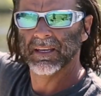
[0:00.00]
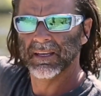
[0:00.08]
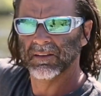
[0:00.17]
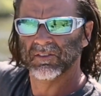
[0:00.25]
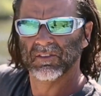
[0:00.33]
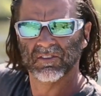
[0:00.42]

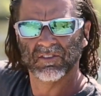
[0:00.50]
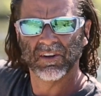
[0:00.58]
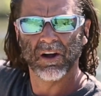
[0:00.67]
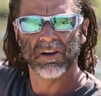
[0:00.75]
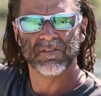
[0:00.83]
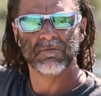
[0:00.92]
is the
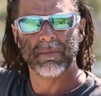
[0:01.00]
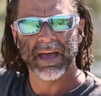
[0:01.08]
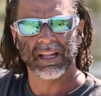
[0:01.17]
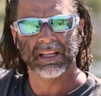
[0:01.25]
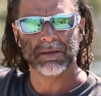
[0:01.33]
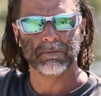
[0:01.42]
start of
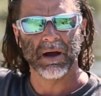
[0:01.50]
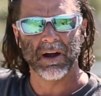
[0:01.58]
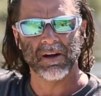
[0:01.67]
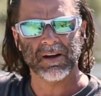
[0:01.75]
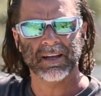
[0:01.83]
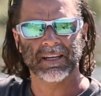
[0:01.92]
Medley
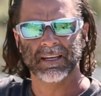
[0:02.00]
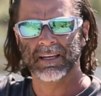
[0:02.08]
Park.